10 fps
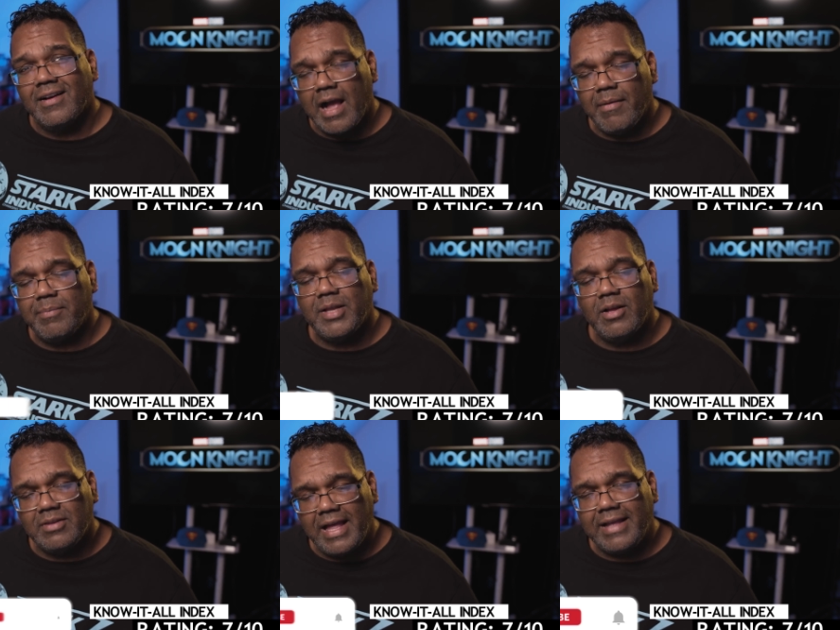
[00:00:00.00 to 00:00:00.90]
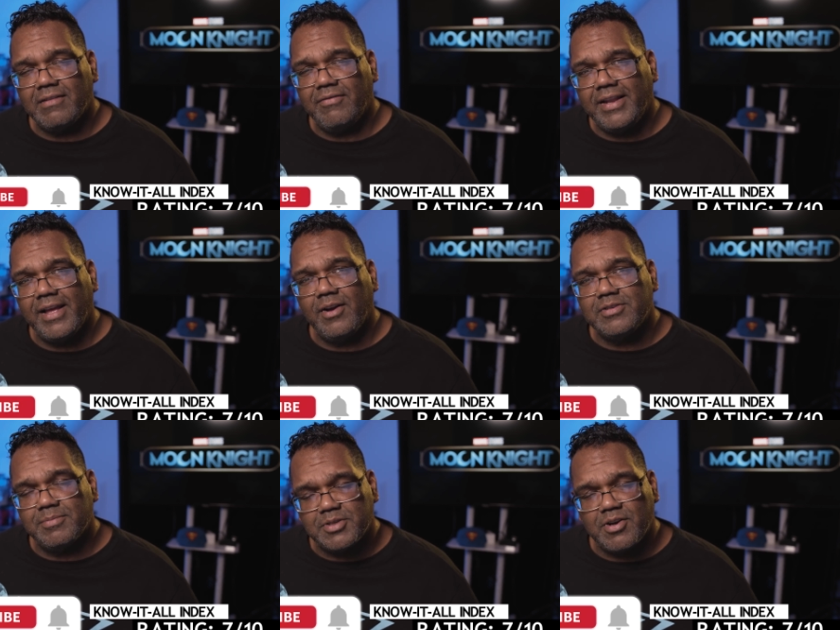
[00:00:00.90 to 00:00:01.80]
Comment below, like the video,
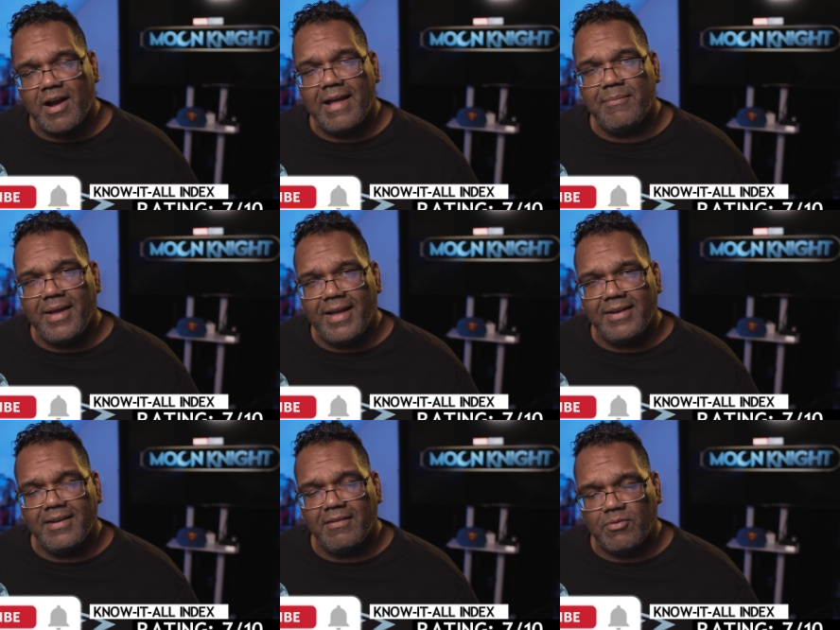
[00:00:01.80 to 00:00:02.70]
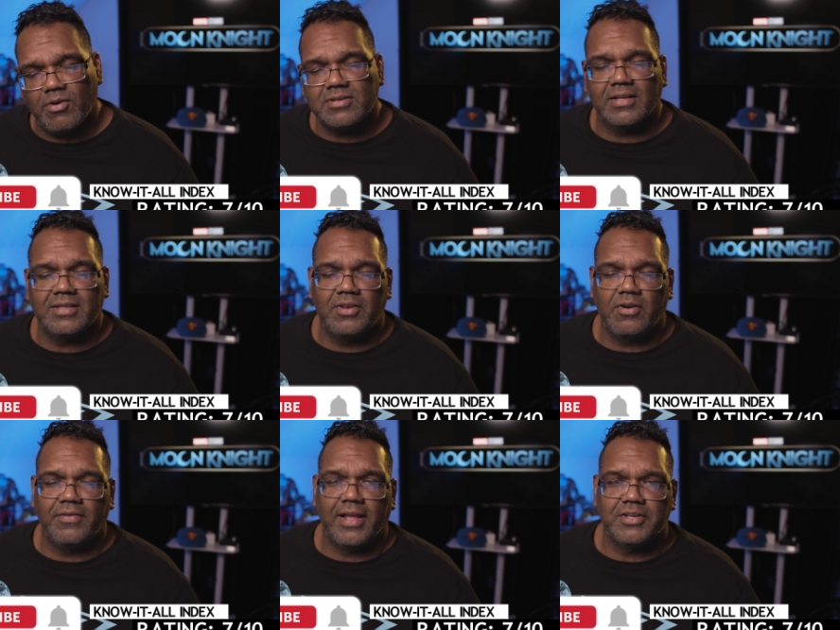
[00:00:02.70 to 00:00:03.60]
subscribe, and of course click the
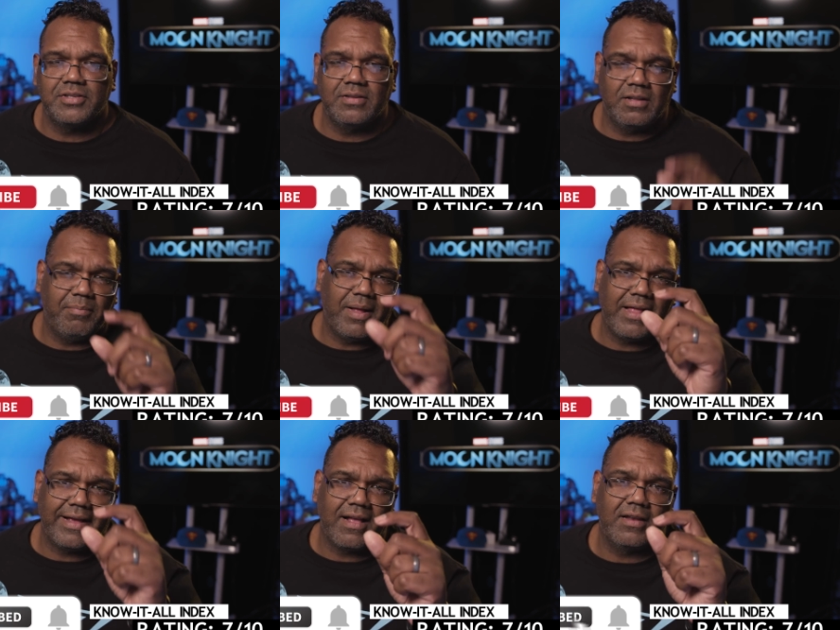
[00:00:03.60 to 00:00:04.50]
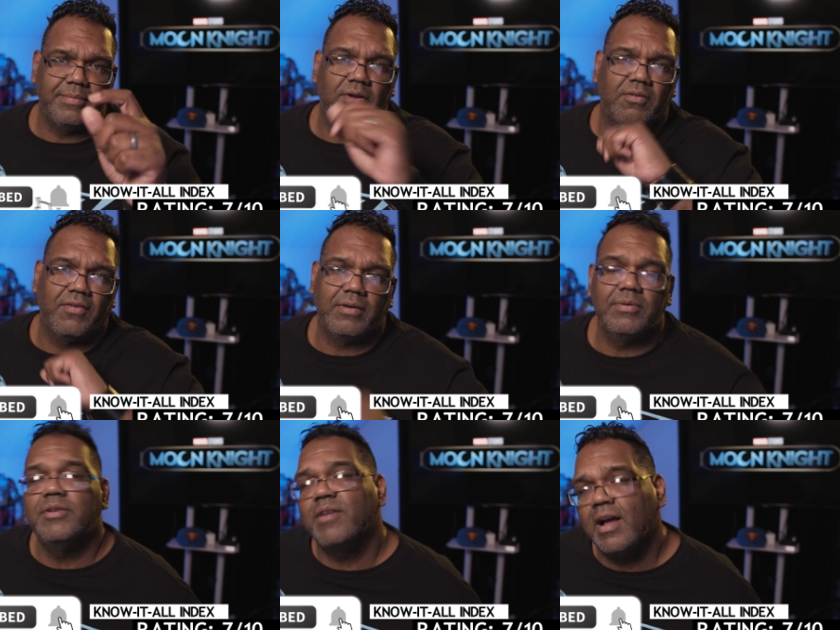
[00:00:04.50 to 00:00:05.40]
notification bell icon to be notified when
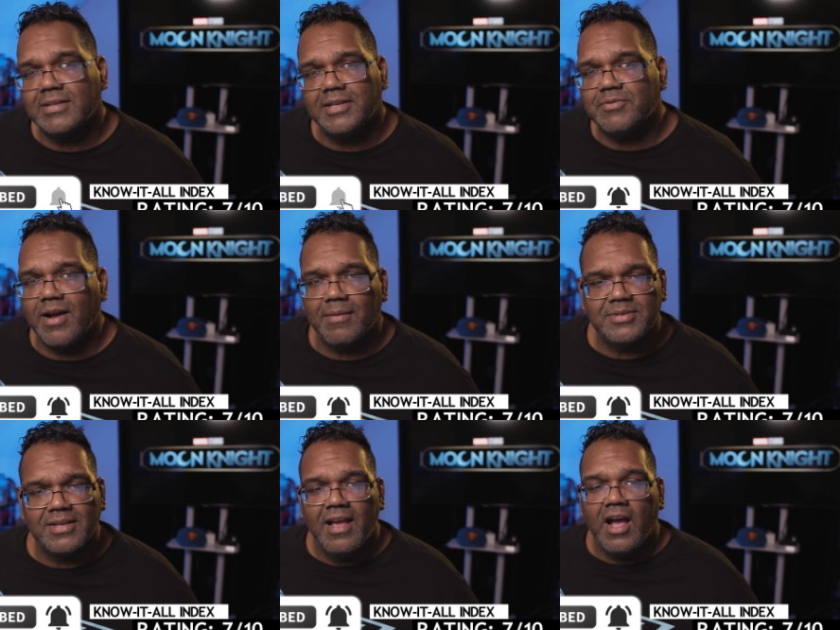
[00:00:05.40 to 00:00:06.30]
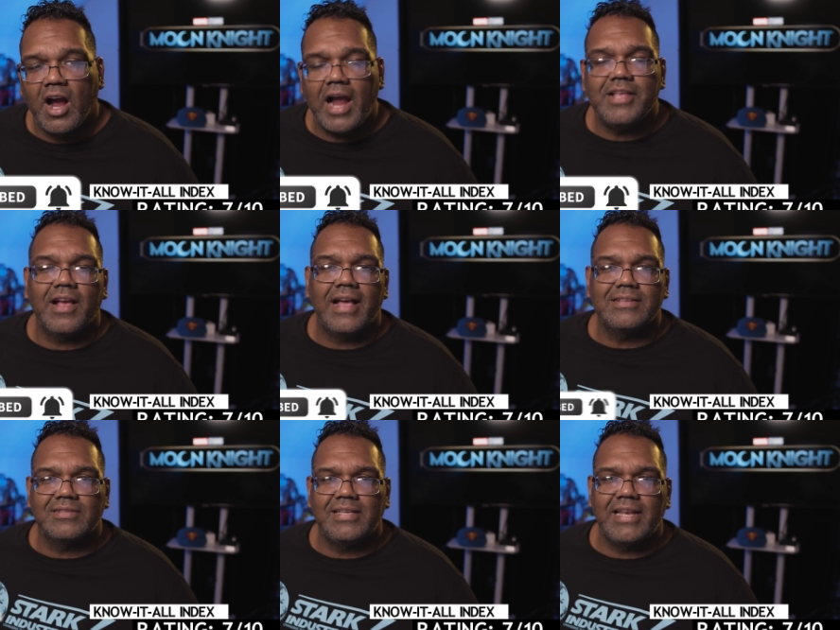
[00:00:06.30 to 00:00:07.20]
the content drops. All right, you guys,
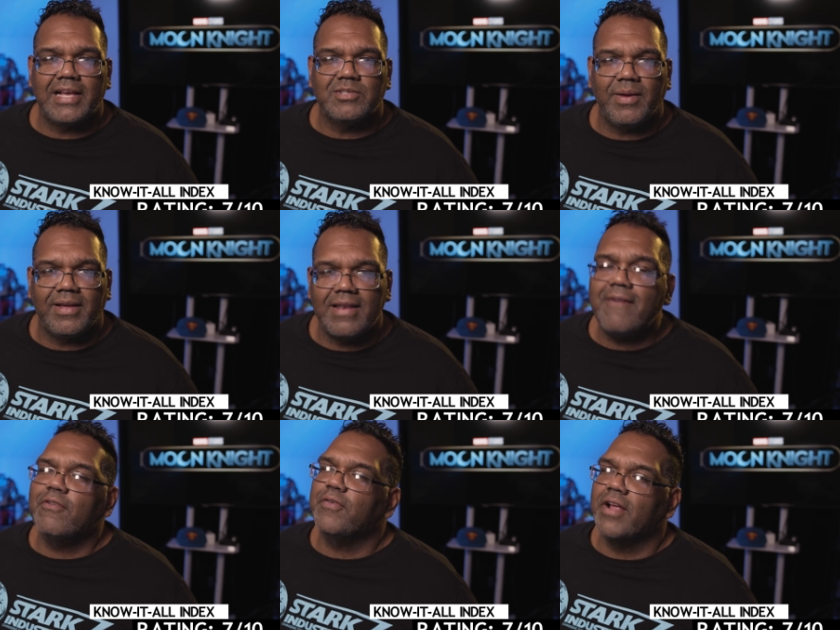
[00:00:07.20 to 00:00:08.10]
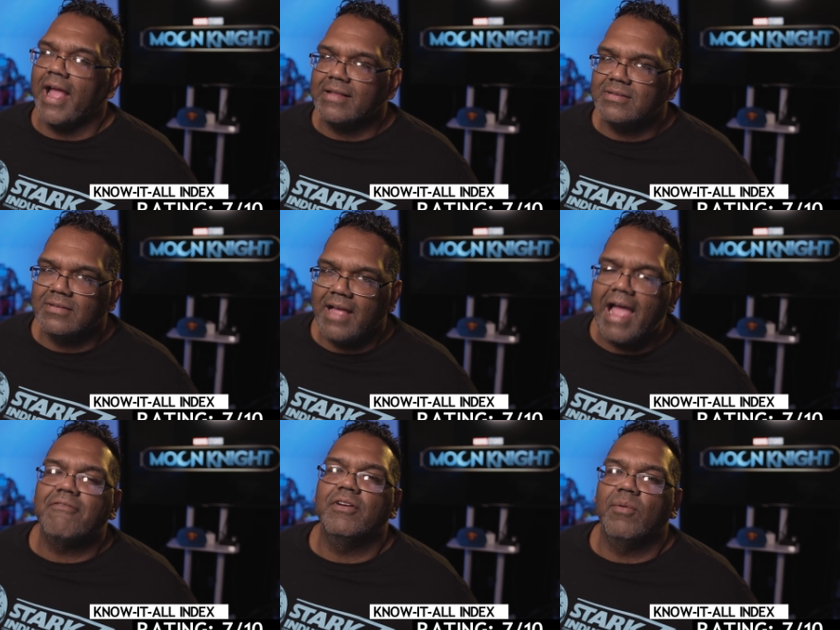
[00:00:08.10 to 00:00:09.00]
I'll see you next week. Never forget,
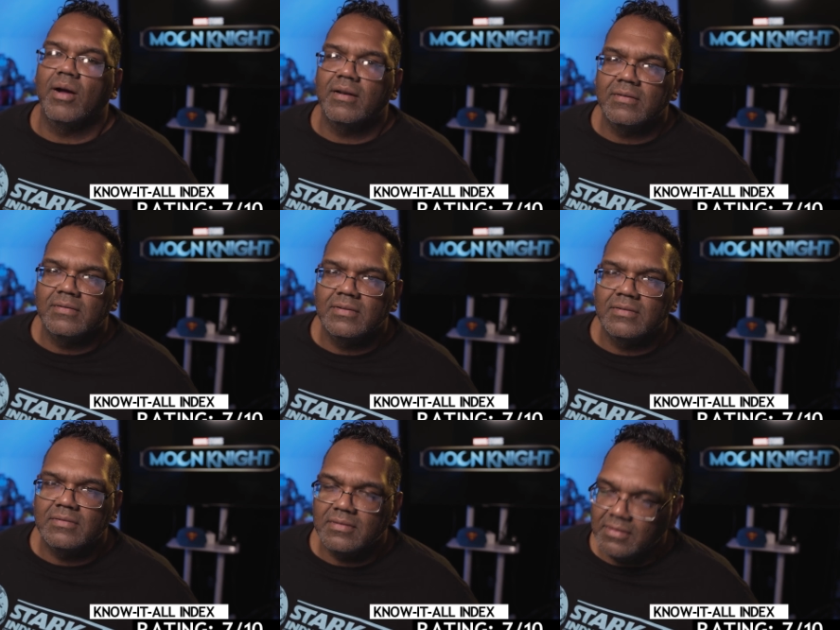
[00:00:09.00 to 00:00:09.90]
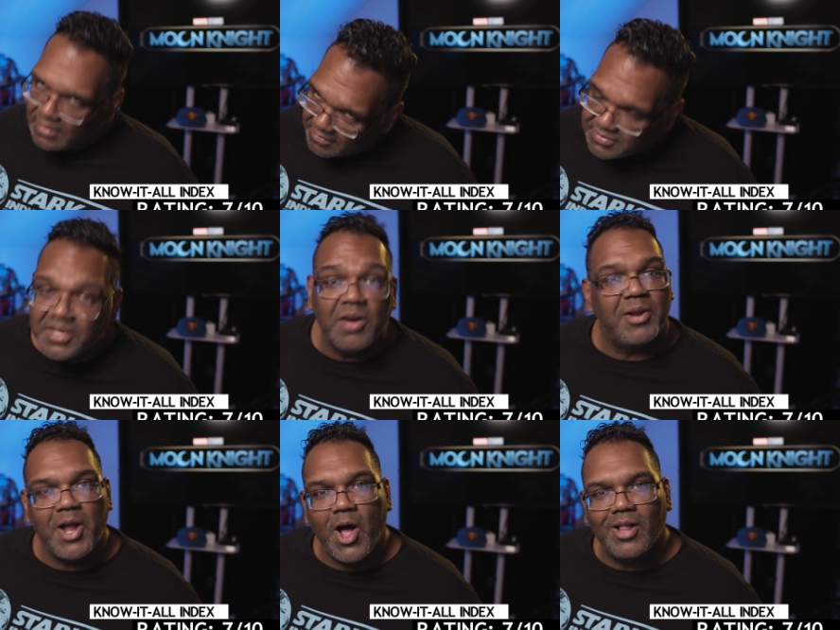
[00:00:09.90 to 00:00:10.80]
everyone loves a know-it-all.